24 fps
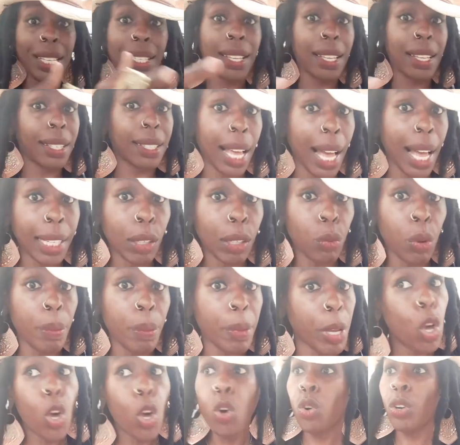exotic
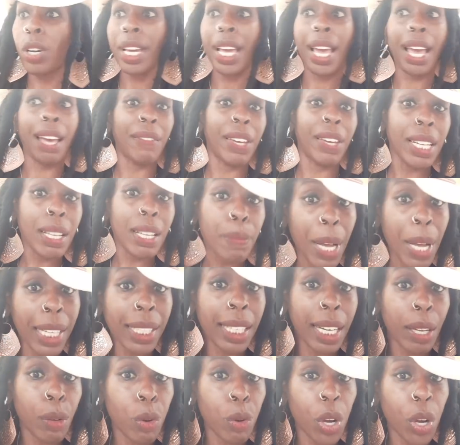women who could have anybody
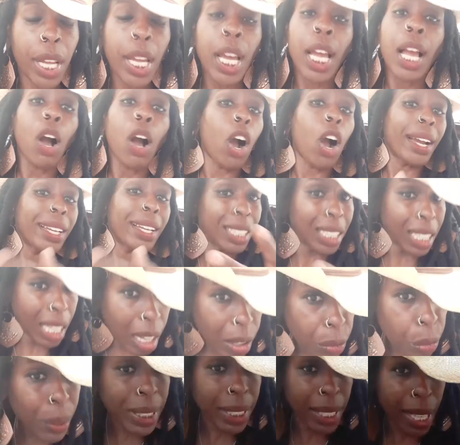they want are in
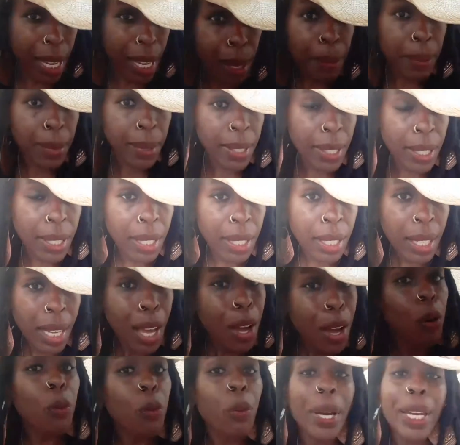love with them.
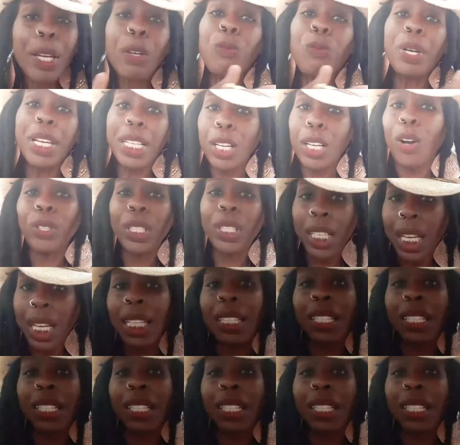We know the other